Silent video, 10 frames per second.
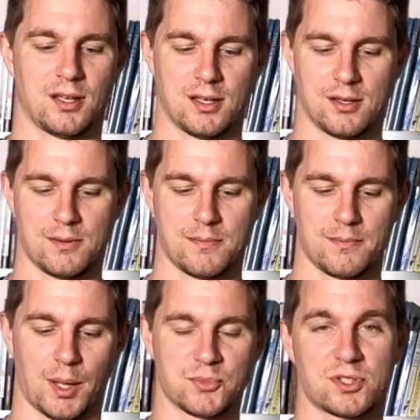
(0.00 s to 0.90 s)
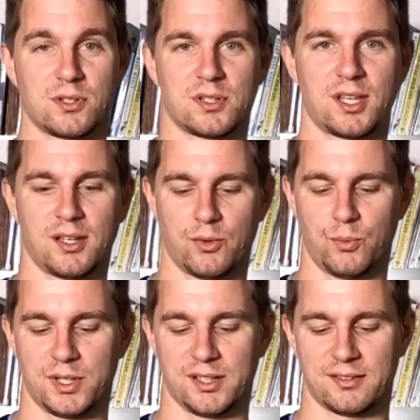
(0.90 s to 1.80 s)
I'm just going to take
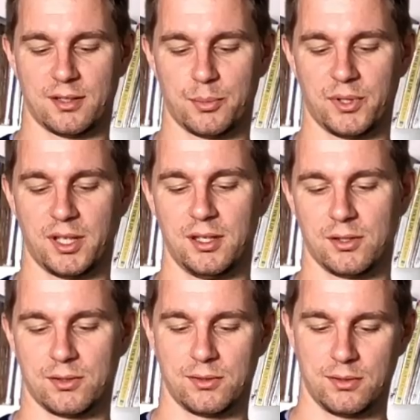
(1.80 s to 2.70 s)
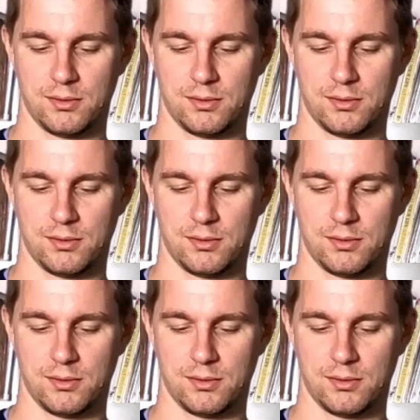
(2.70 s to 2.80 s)
one example here.